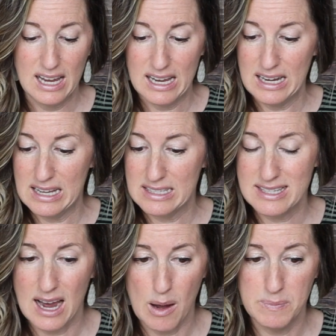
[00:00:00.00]
It is
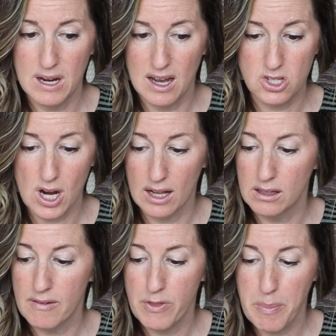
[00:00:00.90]
top-notch. I
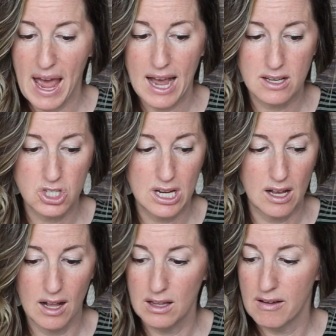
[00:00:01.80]
love the
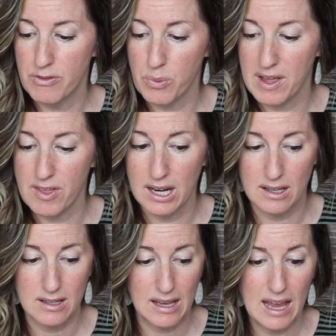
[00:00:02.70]
packaging. I love the way that
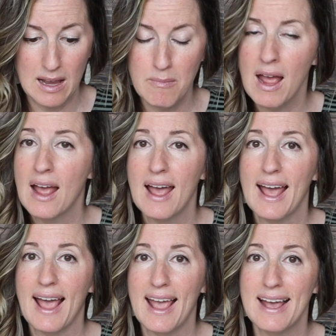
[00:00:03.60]
it came,
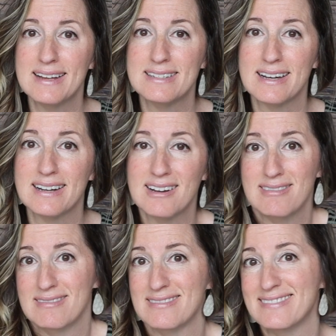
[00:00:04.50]
and
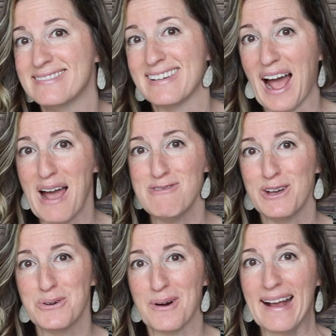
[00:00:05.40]
I
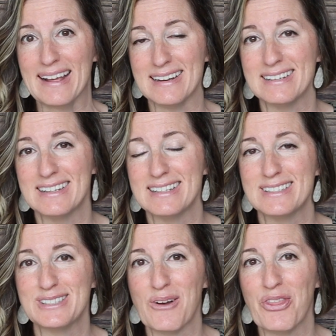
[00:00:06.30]
feel great.
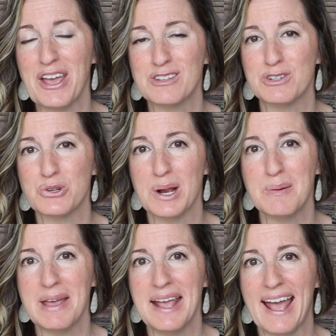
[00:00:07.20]
So thanks for
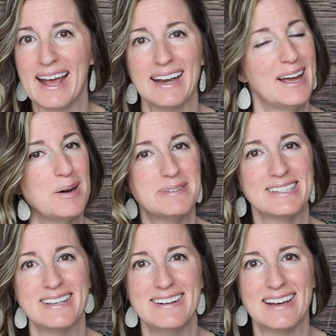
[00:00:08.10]
joining me, and I hope to
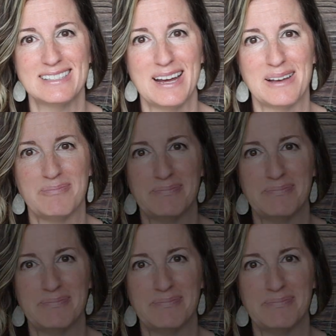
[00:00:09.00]
see you next time.